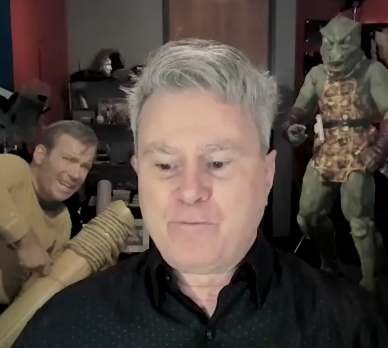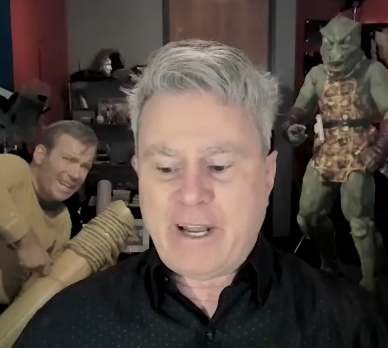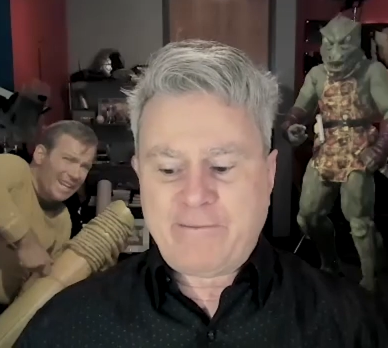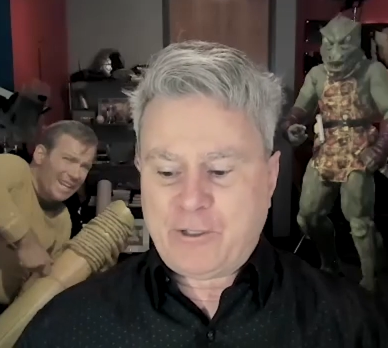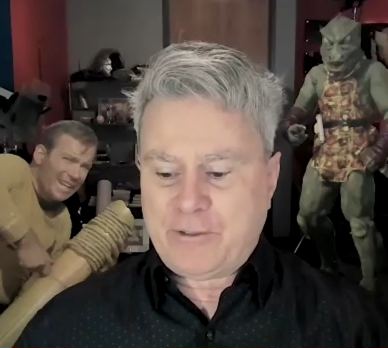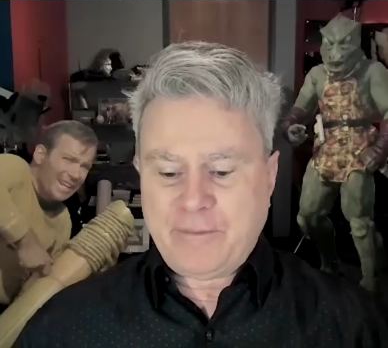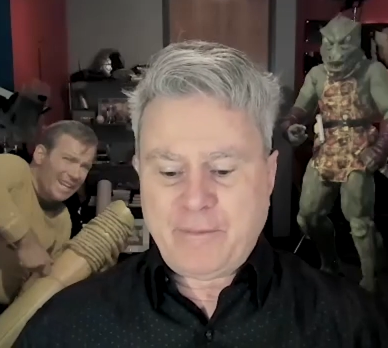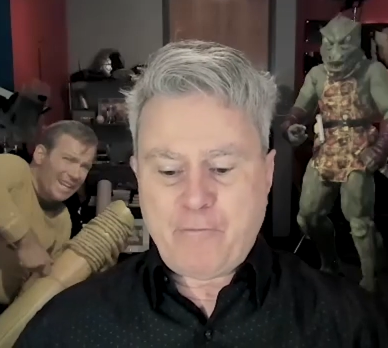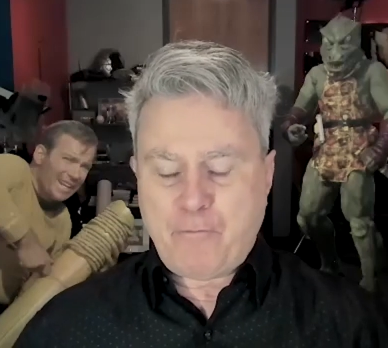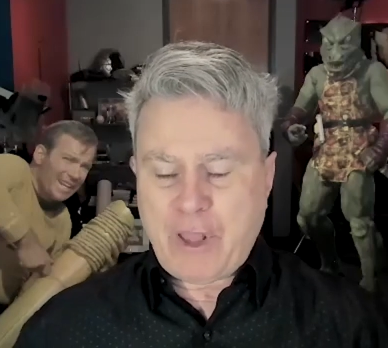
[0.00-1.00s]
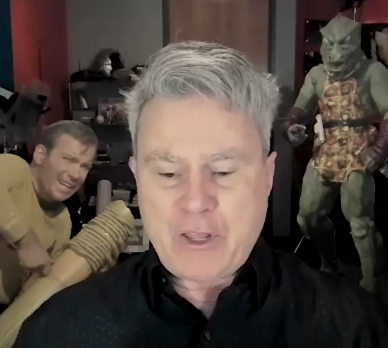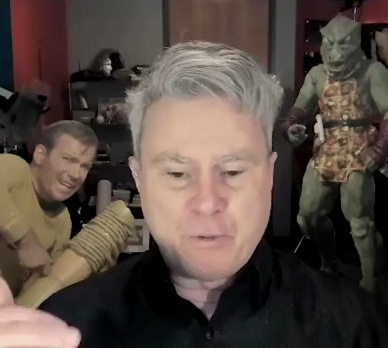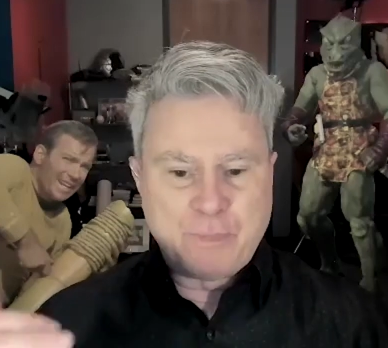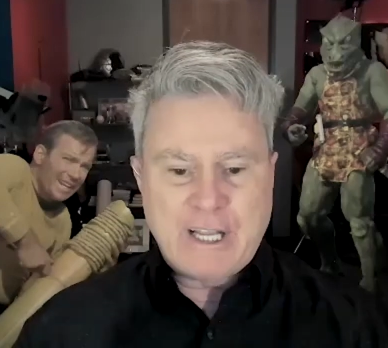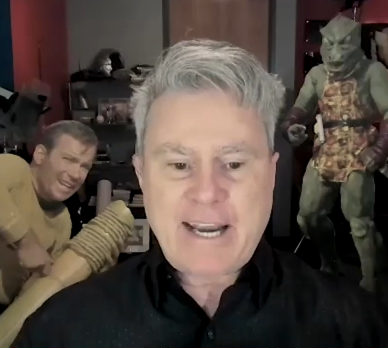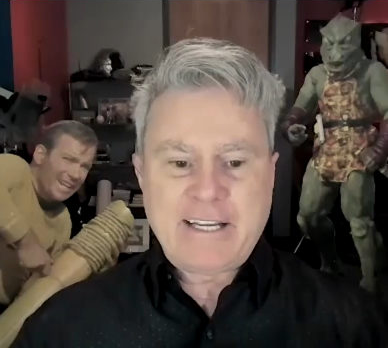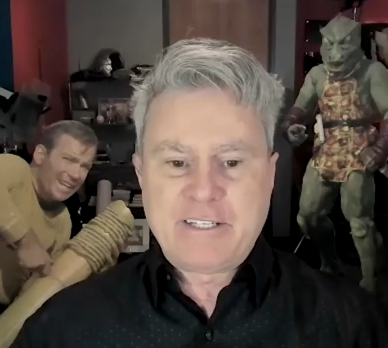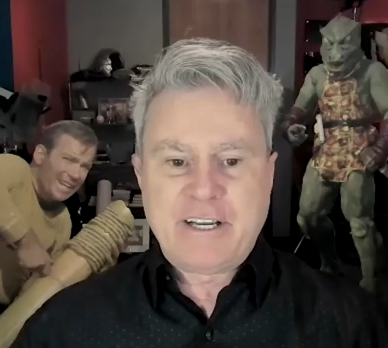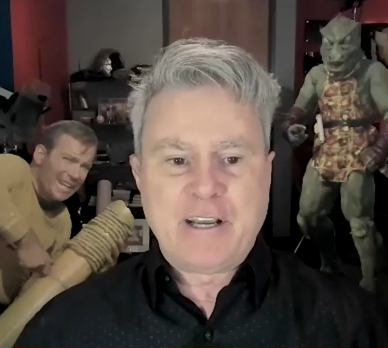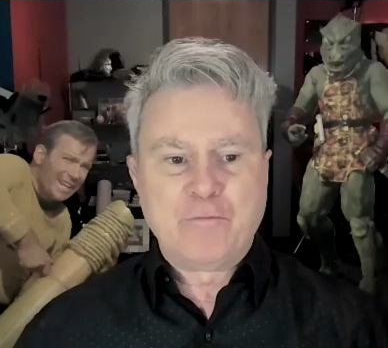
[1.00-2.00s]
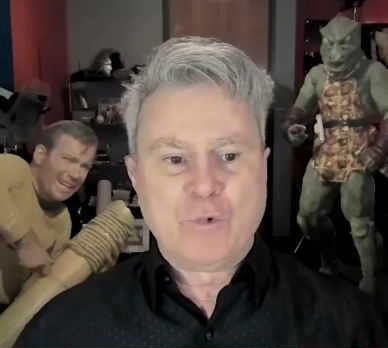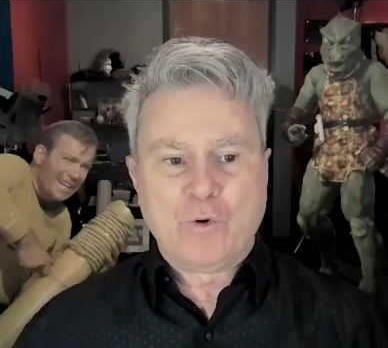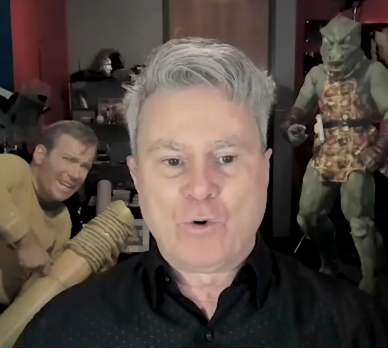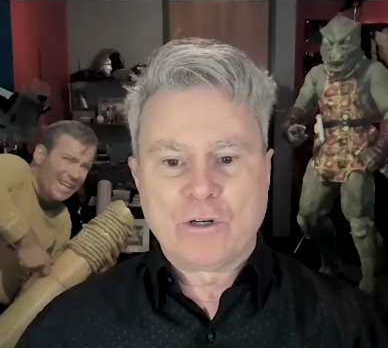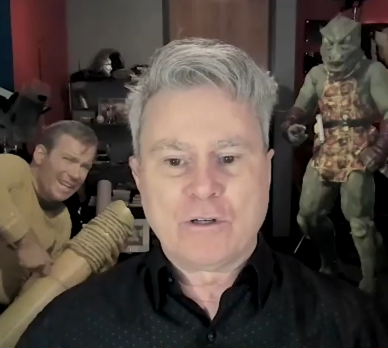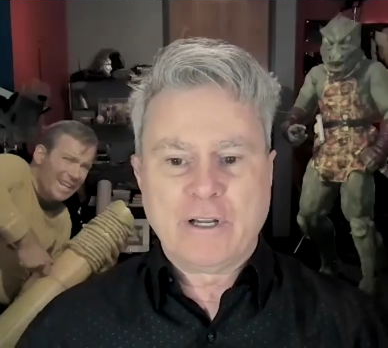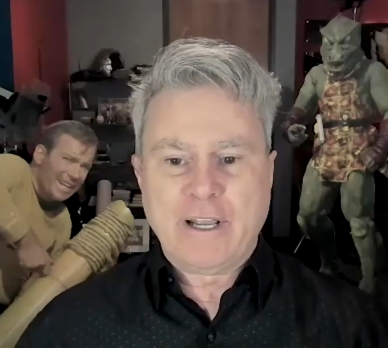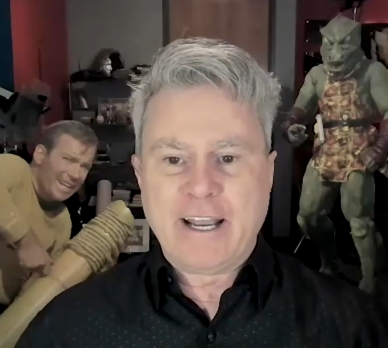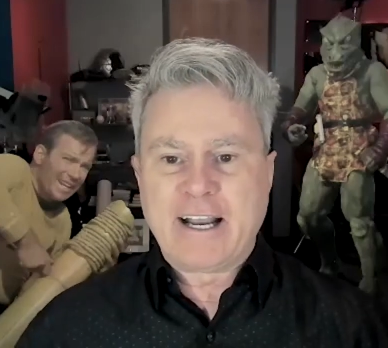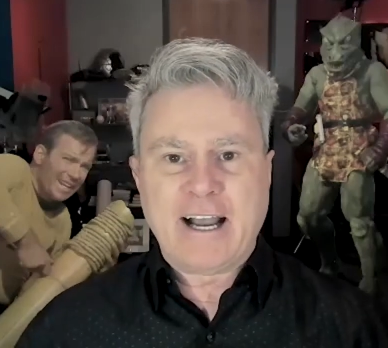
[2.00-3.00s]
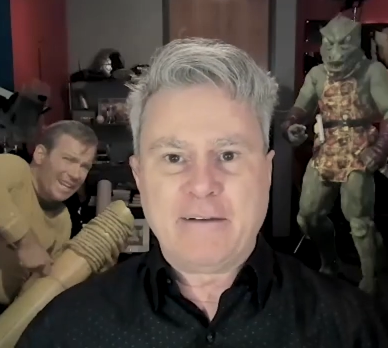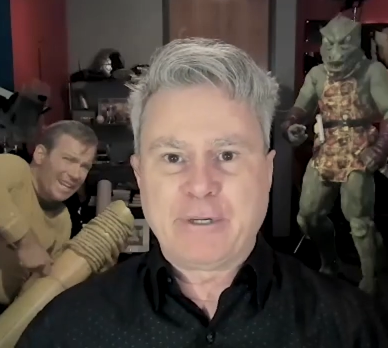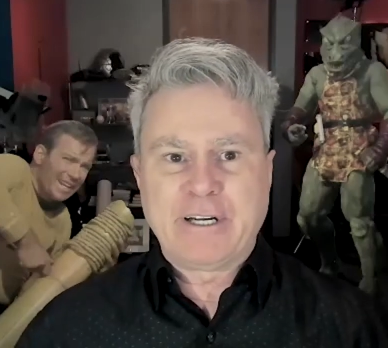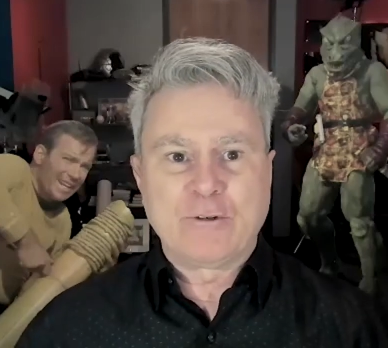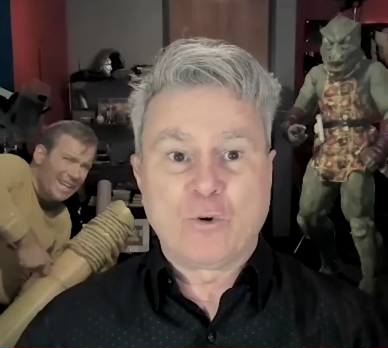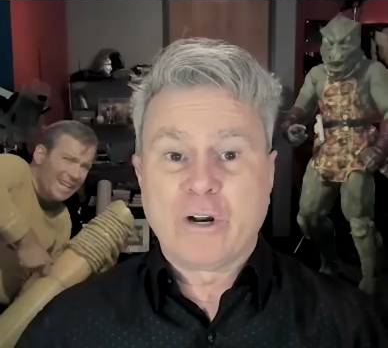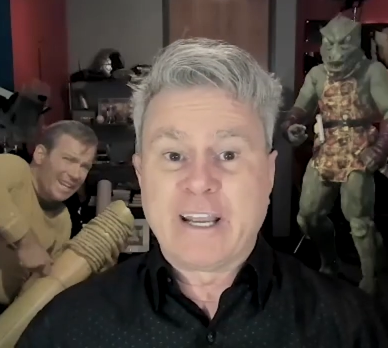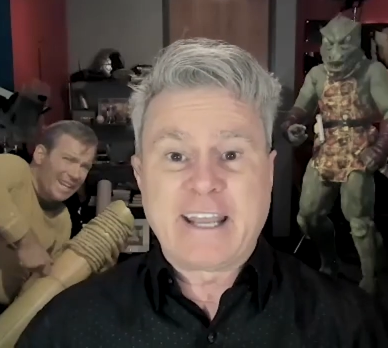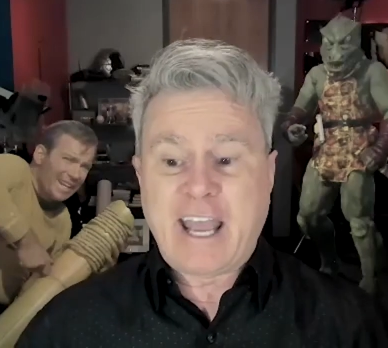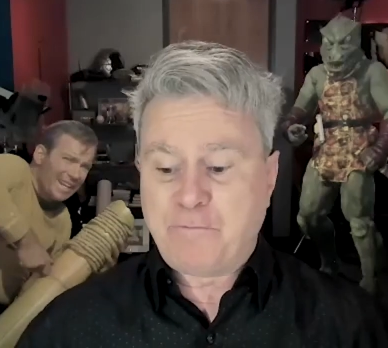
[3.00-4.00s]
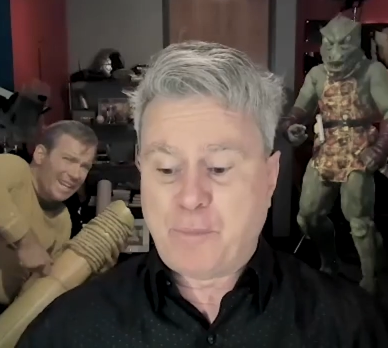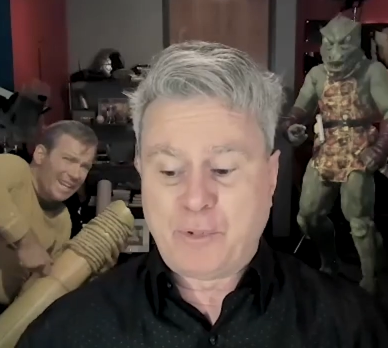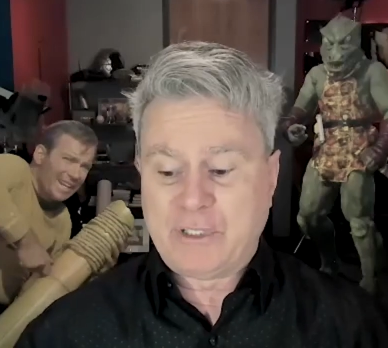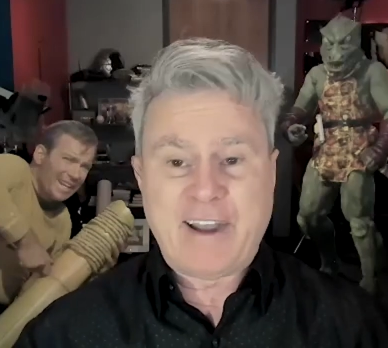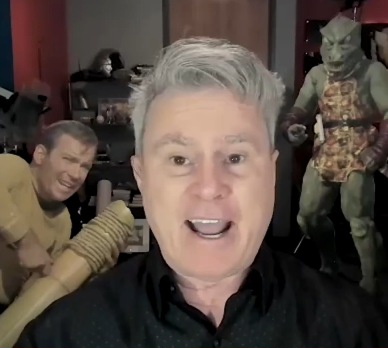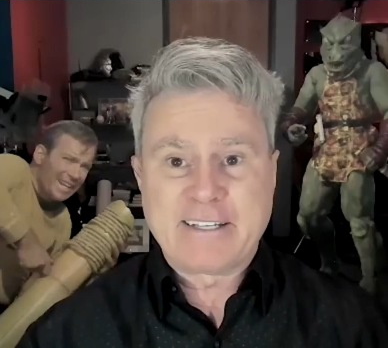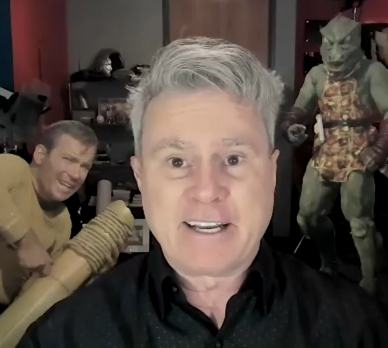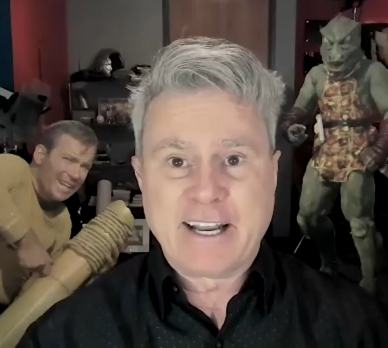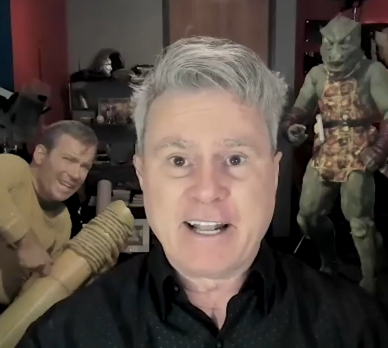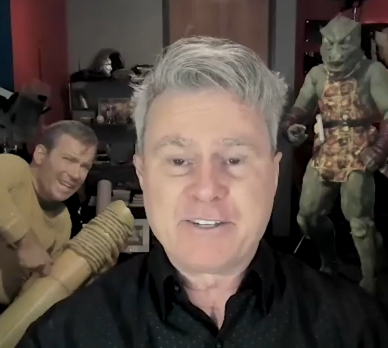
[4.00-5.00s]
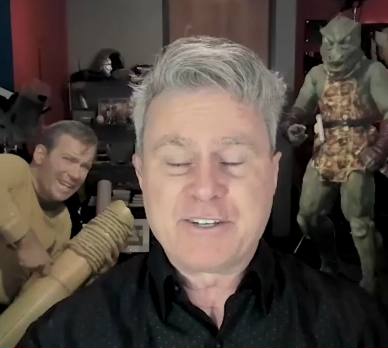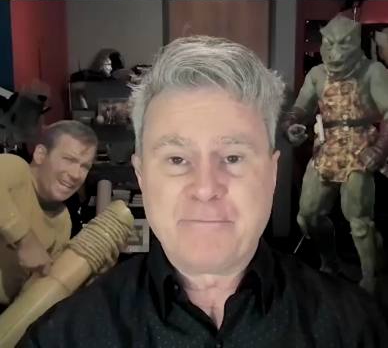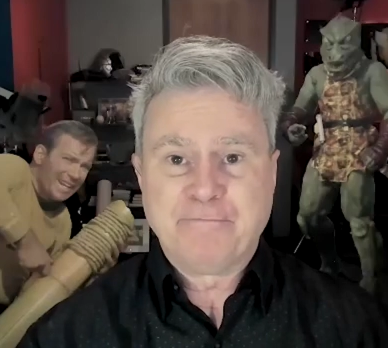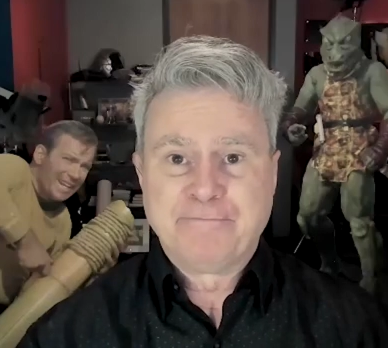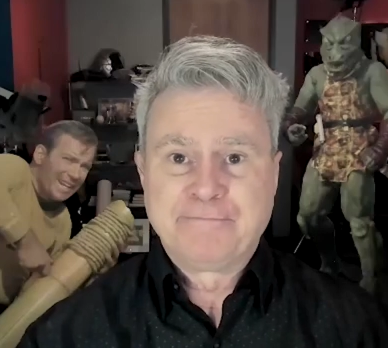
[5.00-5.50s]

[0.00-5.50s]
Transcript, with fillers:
Speaker 1: level either blinded to him or incompetent or incapable of acting against him.